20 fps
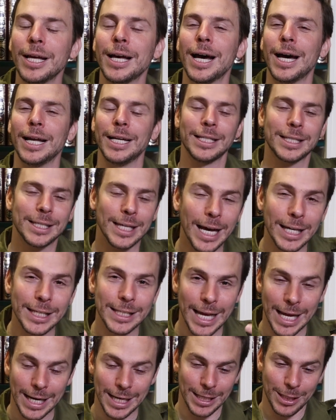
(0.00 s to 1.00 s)
And he says
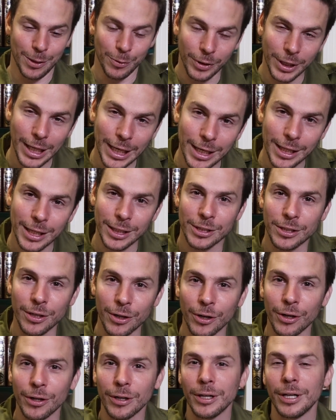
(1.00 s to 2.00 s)
that he related this to
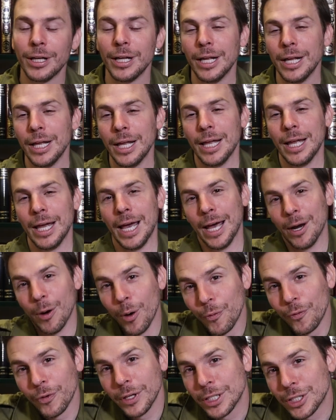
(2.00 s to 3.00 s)
her, and
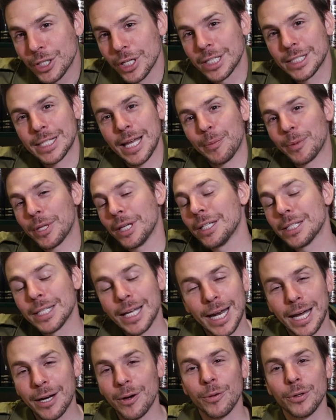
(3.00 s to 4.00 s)
hopefully she accepted. He
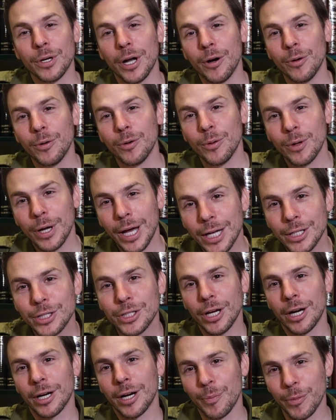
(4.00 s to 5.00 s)
said, I don't know. And
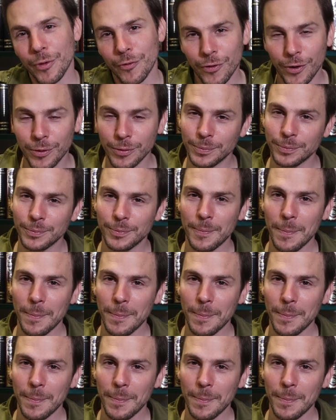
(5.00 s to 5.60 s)
she hung up the phone.